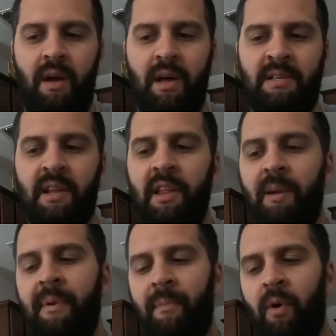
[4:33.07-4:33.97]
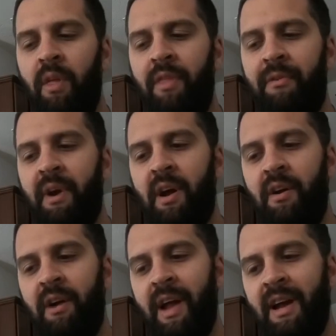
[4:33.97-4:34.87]
It's a little bit more than
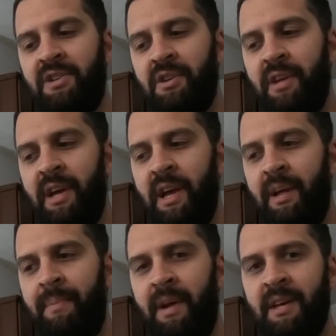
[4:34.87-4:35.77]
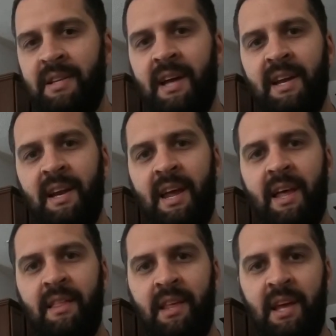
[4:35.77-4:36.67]
$300 actually, because I did
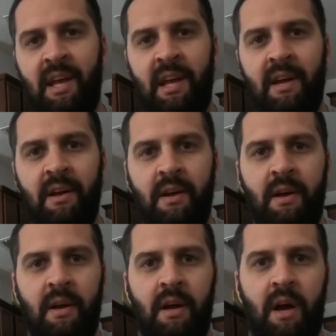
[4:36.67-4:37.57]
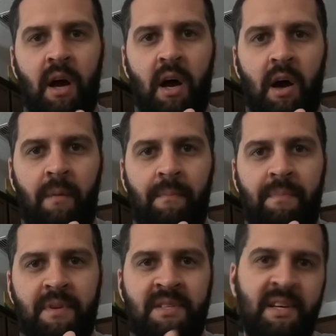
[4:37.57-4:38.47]
get the
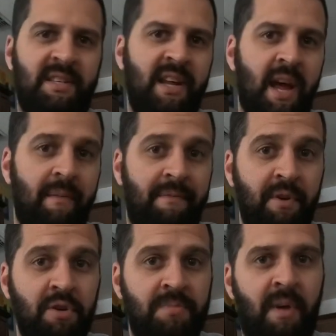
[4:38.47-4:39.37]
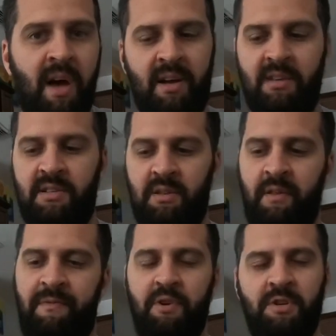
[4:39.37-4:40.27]
60 amp fuse block, because
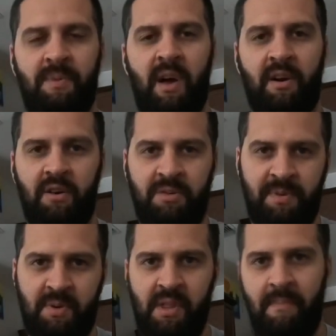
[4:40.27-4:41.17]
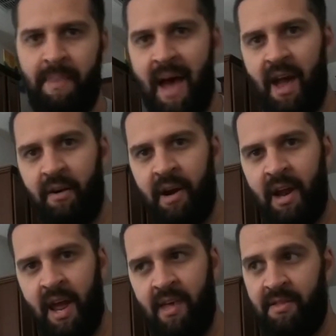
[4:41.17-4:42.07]
the fuse block goes between the
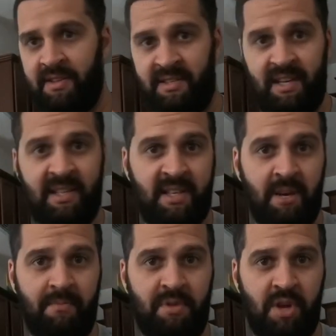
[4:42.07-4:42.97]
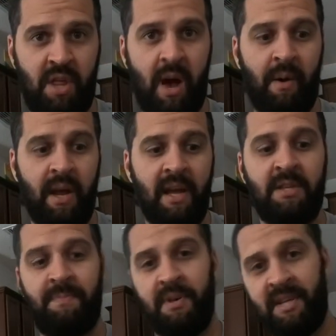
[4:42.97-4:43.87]
battery and the system, so that way
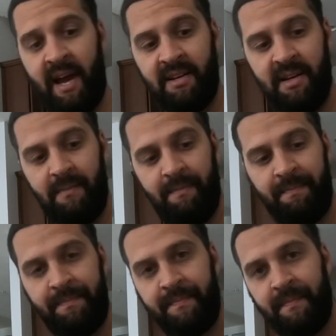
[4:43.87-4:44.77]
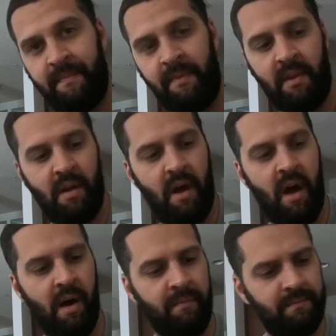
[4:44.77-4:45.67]
it's protected.
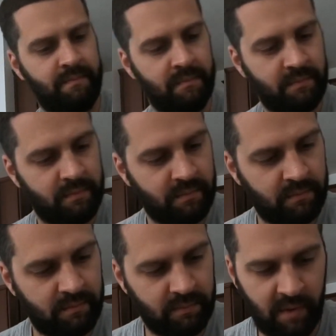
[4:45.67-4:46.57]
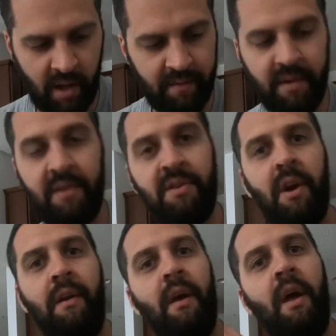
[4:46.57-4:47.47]
Yeah, everything's good.